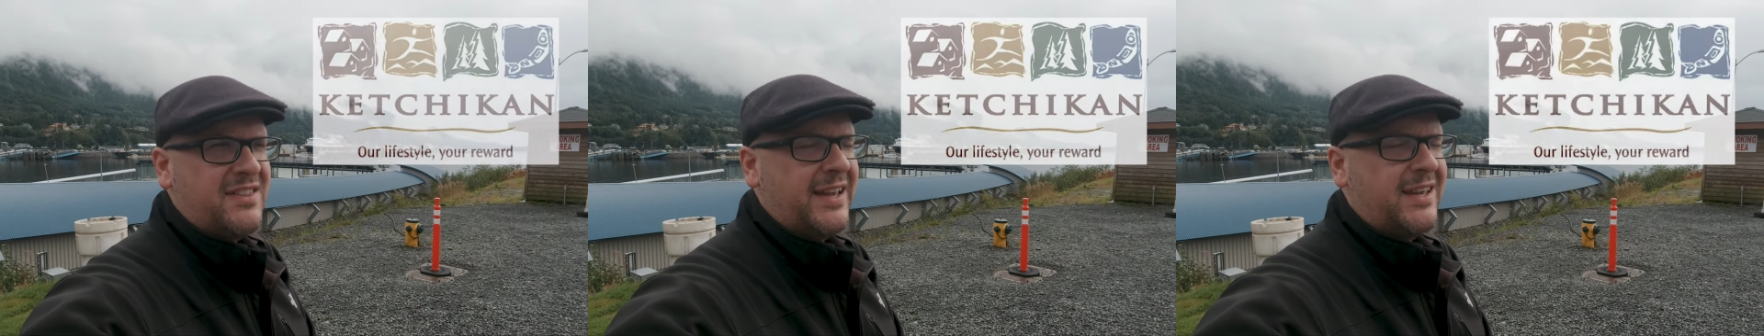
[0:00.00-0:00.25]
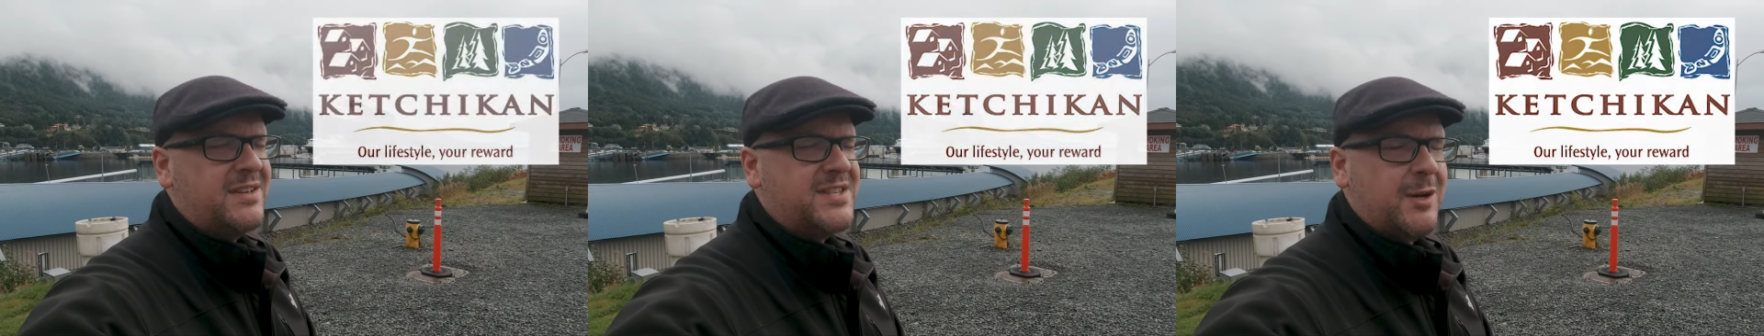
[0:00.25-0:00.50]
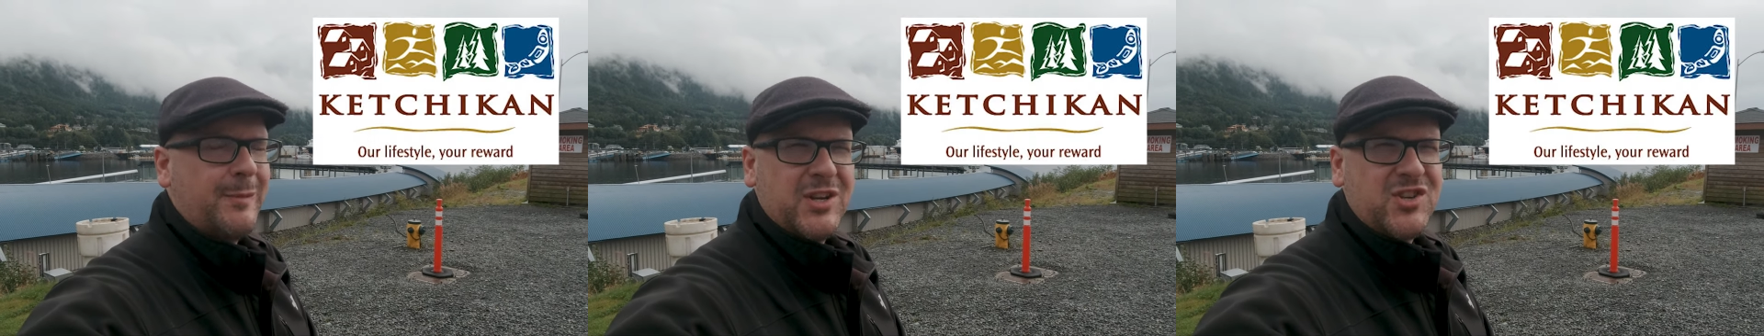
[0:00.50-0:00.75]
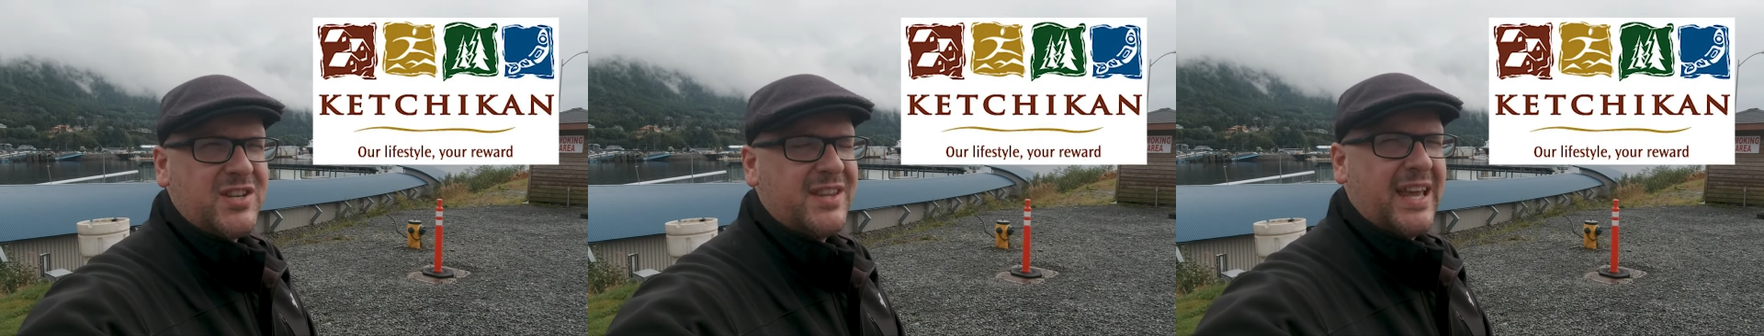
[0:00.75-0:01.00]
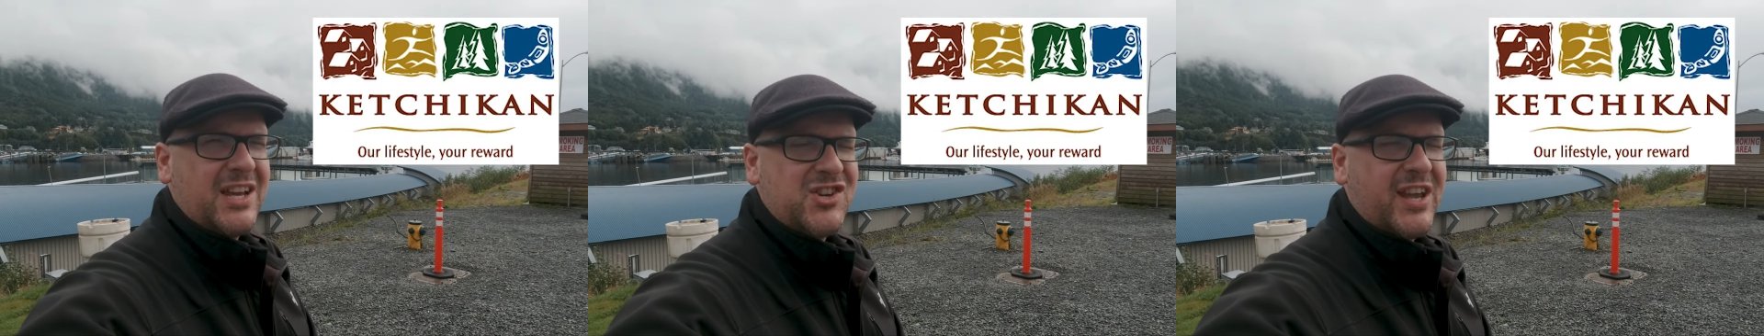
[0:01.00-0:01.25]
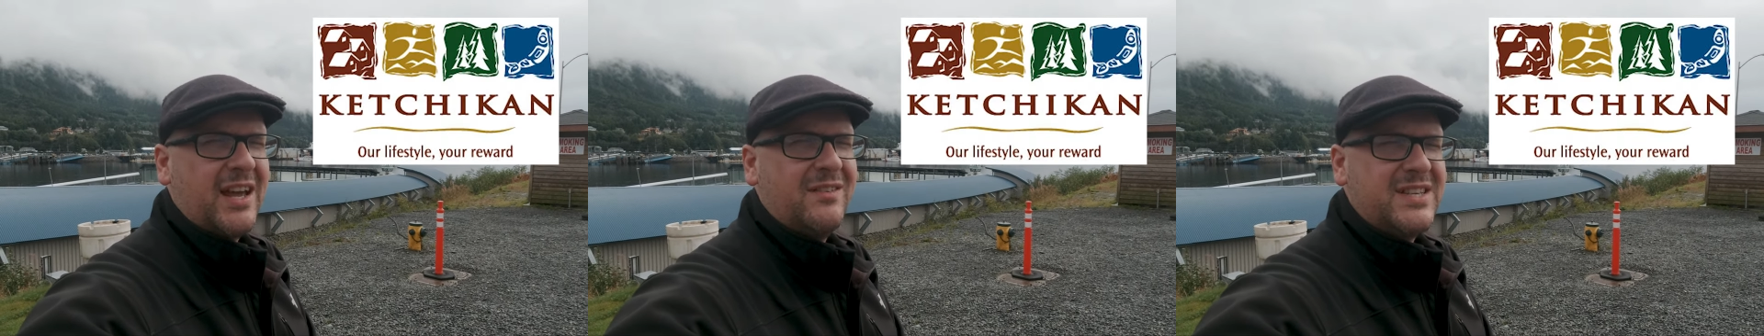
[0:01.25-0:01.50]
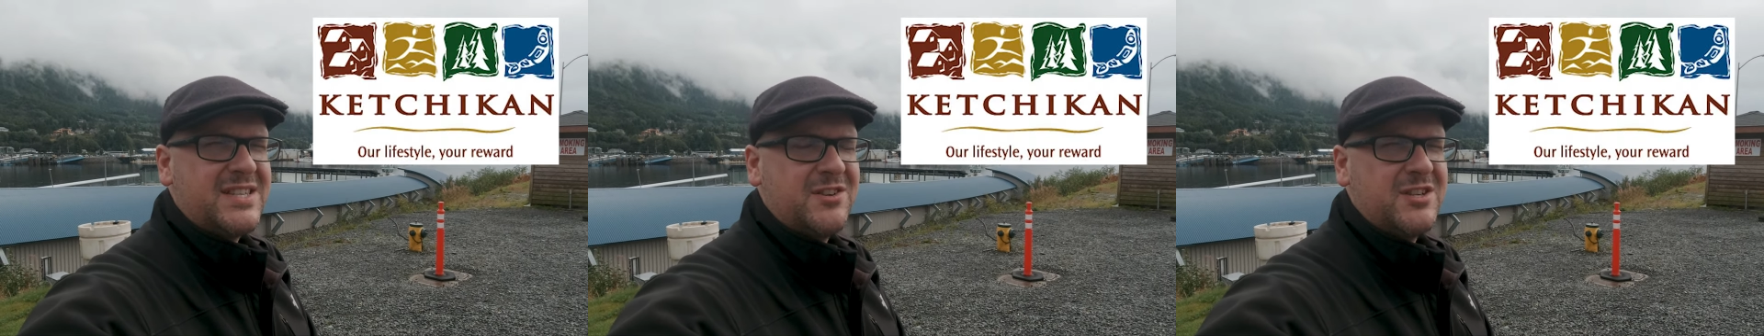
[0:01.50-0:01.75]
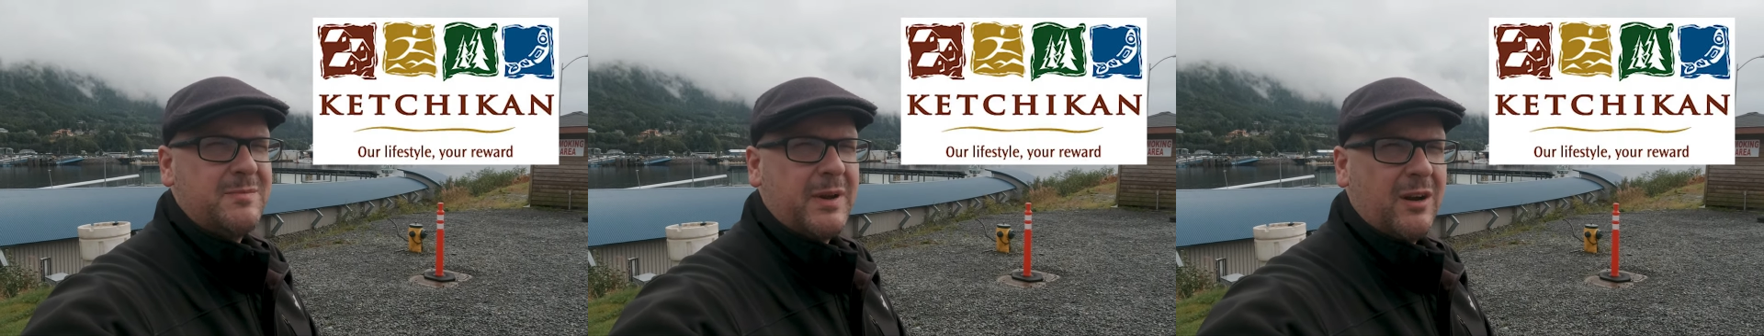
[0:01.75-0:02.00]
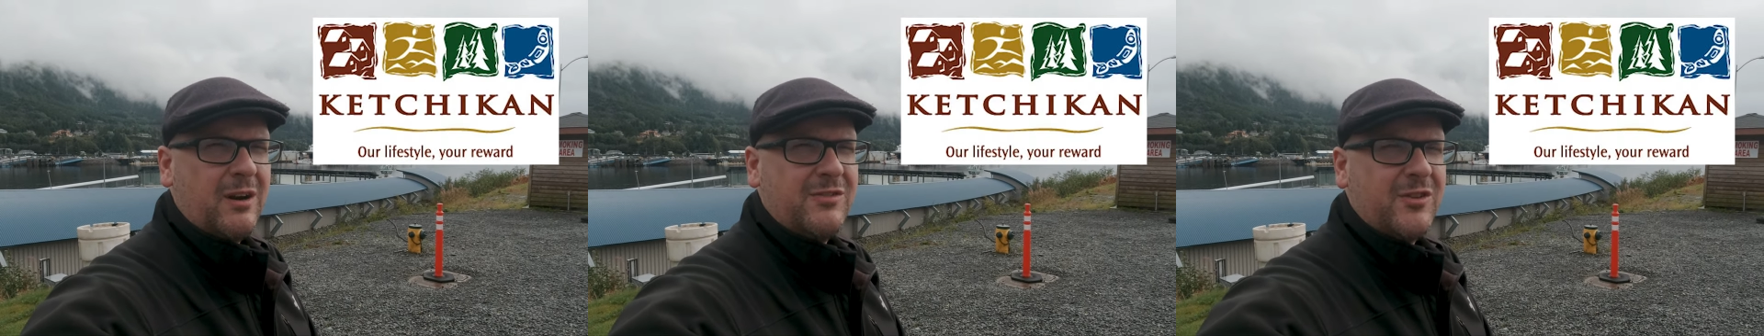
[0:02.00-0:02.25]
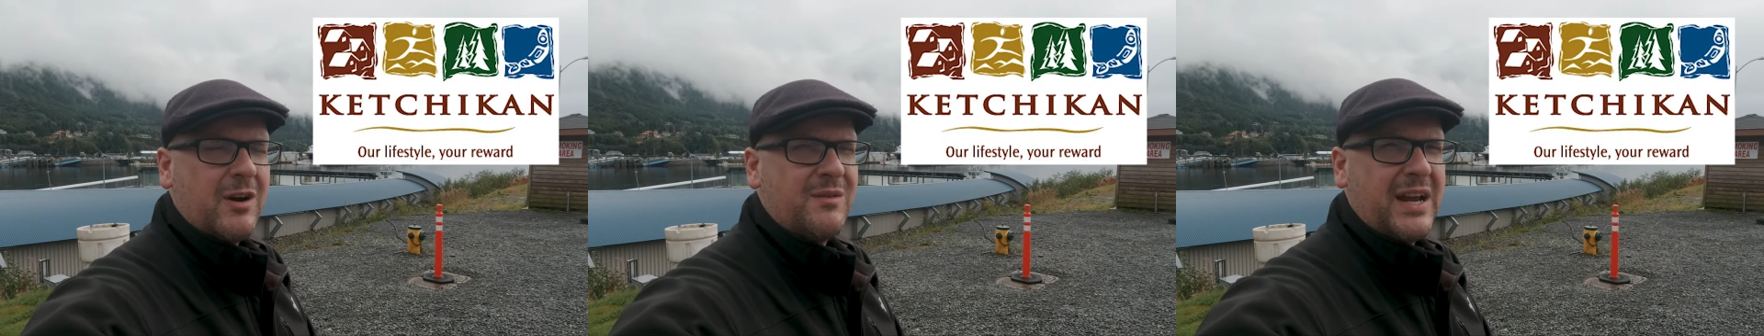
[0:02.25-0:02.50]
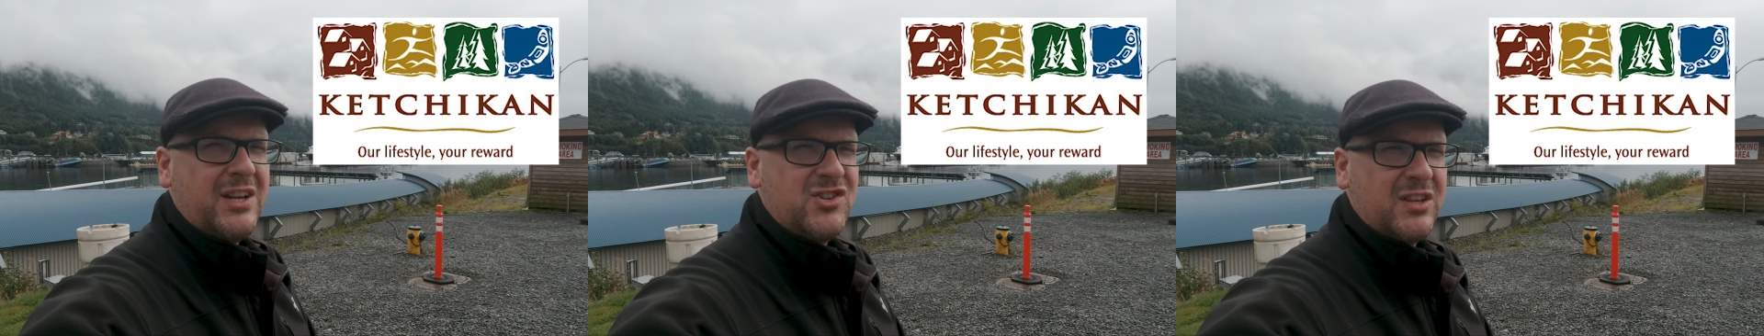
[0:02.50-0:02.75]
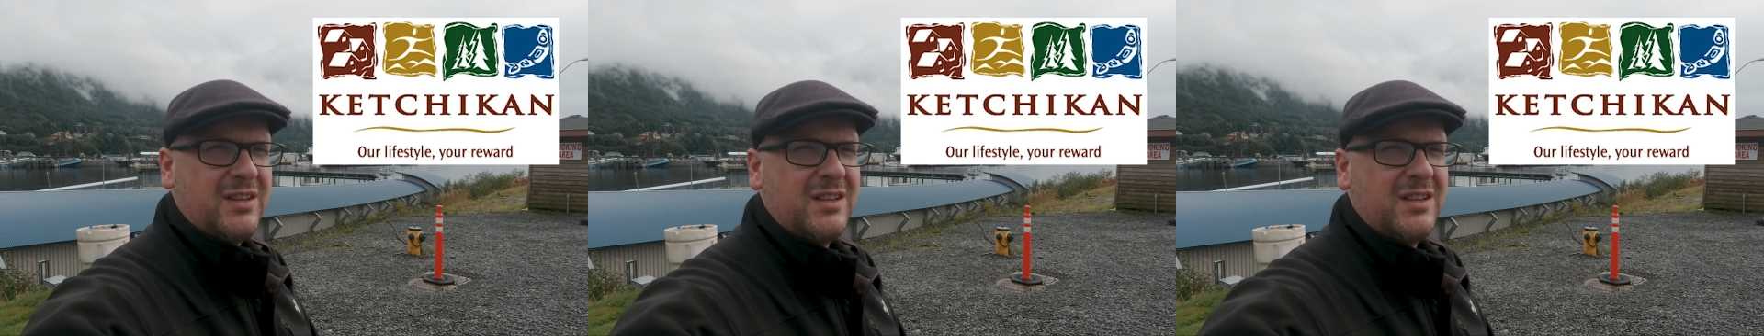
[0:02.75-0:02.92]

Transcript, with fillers: Thank you so much to the Ketchikan Visitors Bureau for arranging